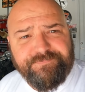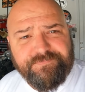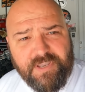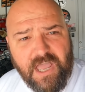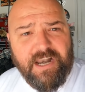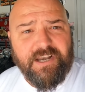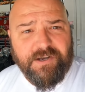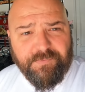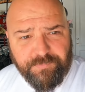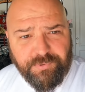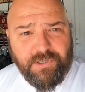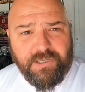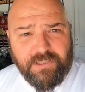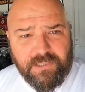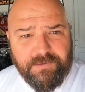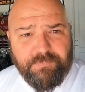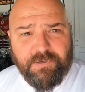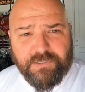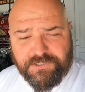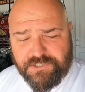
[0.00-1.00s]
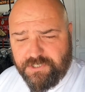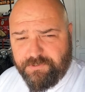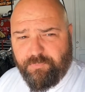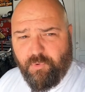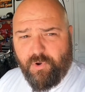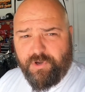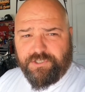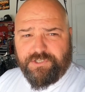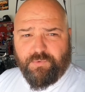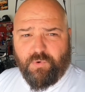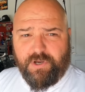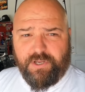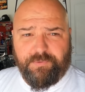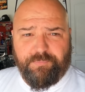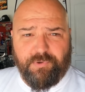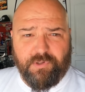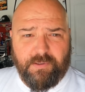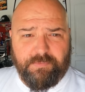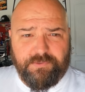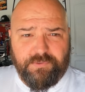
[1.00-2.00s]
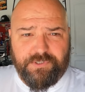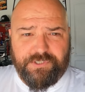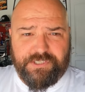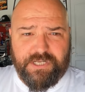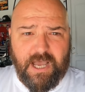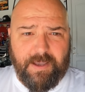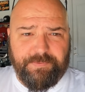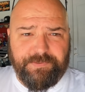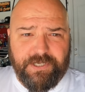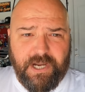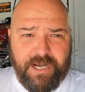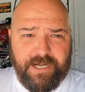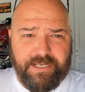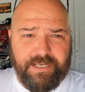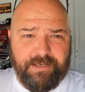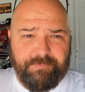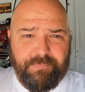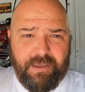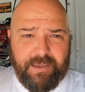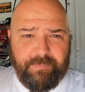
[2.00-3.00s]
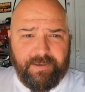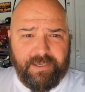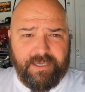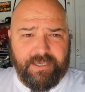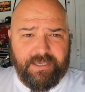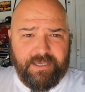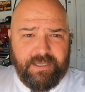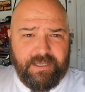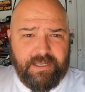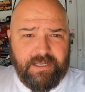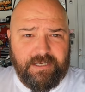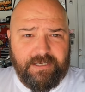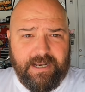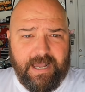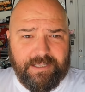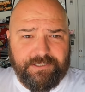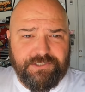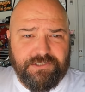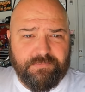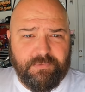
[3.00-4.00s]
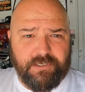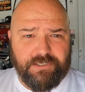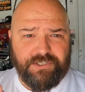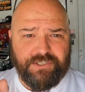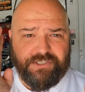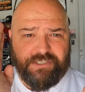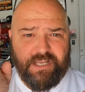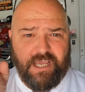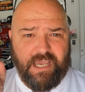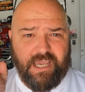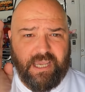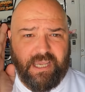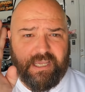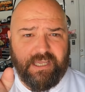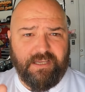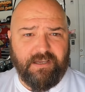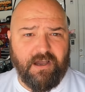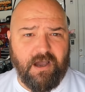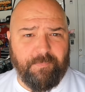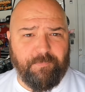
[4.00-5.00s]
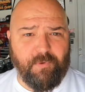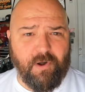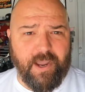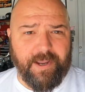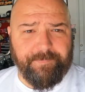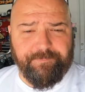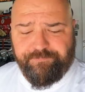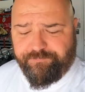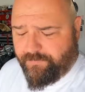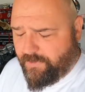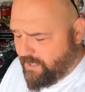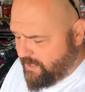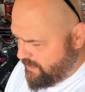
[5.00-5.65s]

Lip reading: Not completely, but to the point to where you'd pull up to a stop sign and then maybe not so much stay upright.